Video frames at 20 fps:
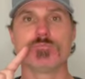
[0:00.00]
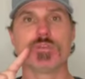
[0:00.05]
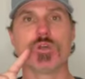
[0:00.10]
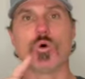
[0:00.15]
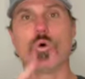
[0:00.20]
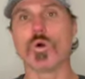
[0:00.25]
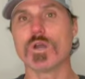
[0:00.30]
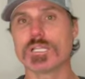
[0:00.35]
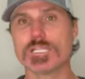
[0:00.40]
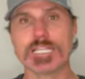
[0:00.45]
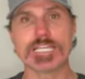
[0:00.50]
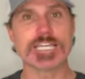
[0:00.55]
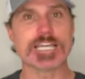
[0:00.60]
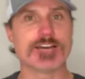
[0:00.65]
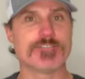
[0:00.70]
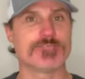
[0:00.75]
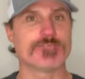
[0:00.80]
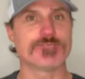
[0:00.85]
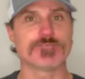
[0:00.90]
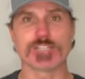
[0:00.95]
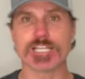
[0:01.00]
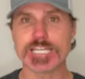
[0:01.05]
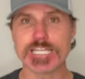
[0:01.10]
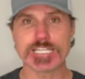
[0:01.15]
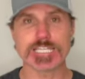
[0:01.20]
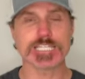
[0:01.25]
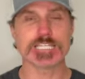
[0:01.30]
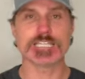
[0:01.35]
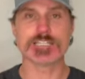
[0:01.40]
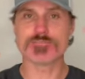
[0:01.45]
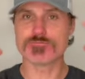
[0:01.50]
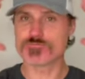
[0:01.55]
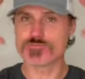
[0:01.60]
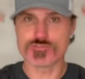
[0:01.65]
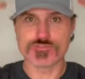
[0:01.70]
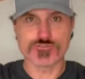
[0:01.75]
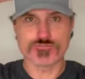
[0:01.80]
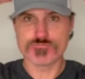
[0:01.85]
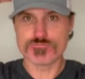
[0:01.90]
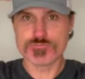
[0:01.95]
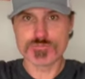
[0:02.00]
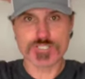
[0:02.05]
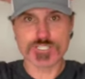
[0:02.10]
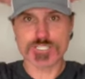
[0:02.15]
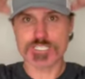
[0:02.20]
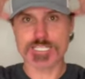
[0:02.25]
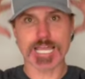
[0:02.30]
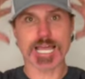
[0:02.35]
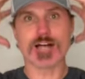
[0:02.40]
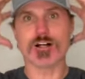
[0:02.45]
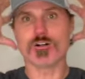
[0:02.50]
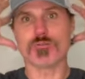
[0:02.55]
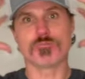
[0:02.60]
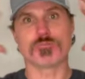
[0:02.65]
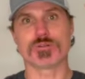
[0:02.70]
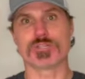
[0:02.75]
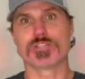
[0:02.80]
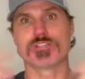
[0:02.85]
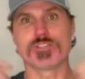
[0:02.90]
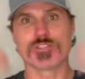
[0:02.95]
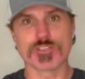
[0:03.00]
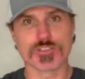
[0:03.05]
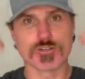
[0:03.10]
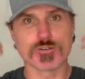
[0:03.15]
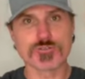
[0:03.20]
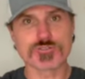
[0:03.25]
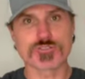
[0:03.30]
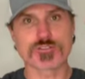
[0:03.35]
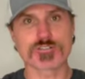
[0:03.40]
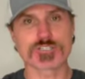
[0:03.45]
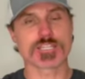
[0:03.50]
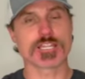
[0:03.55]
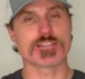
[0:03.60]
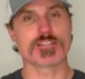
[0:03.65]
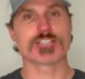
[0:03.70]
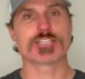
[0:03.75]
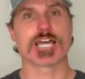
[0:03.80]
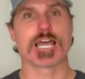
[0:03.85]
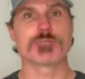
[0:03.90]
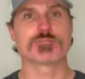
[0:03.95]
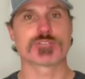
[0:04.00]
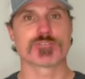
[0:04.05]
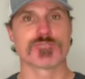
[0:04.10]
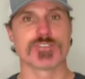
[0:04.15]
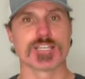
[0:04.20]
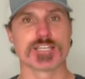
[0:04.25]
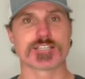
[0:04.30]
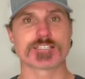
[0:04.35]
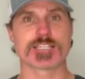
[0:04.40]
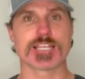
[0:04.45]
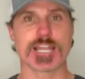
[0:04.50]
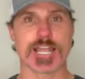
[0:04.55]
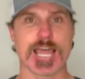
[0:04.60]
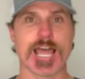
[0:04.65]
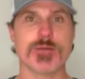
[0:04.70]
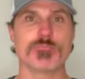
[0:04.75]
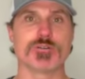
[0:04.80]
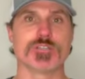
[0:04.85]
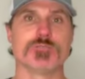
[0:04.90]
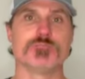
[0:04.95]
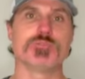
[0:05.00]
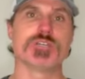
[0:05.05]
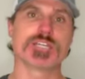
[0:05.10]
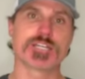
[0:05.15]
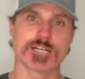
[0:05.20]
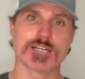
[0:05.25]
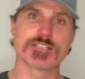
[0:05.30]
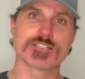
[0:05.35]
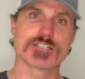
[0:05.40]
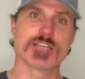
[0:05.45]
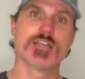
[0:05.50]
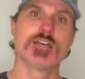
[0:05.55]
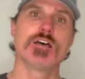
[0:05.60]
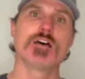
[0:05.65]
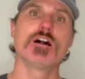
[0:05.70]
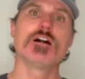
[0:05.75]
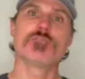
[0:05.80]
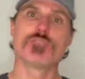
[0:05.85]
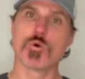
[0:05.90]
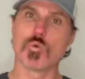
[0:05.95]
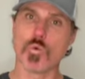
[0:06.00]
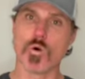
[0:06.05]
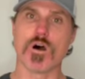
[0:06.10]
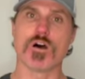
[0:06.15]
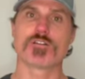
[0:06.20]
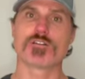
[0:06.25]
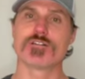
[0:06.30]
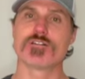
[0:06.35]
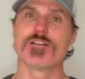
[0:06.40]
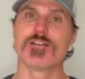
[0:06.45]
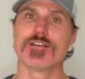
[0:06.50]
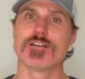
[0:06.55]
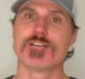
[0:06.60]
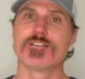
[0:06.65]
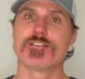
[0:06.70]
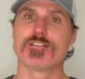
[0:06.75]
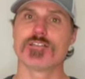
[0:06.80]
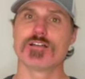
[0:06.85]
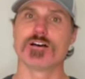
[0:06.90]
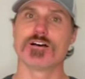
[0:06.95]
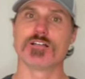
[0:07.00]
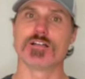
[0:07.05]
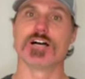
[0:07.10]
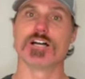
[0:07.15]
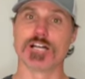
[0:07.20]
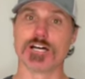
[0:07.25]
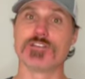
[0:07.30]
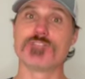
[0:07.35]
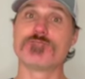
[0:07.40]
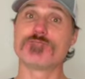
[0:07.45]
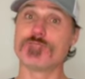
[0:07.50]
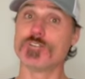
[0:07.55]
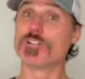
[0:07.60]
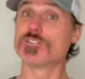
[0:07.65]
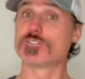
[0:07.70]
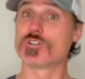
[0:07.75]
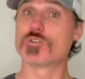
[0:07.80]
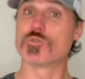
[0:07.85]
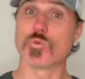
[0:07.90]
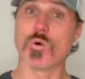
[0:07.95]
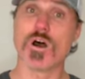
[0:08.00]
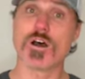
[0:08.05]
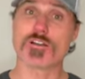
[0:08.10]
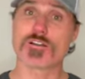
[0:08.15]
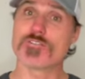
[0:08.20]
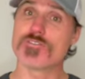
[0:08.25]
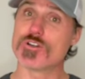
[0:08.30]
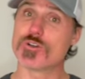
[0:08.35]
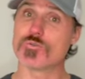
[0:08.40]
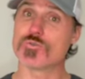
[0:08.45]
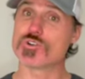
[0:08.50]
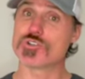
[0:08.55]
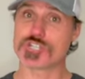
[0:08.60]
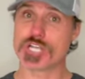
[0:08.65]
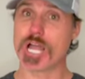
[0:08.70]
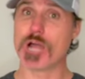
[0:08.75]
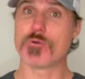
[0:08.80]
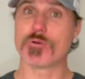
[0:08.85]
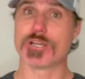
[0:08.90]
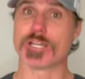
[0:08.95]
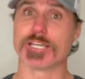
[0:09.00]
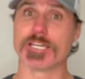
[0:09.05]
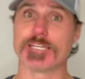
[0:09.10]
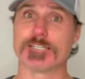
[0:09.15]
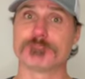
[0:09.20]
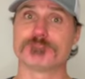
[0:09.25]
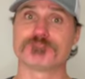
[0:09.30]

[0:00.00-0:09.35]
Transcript: oily yet flaky scalp. Those are the types of things that happen because of the water, unfiltered water that we're showering in,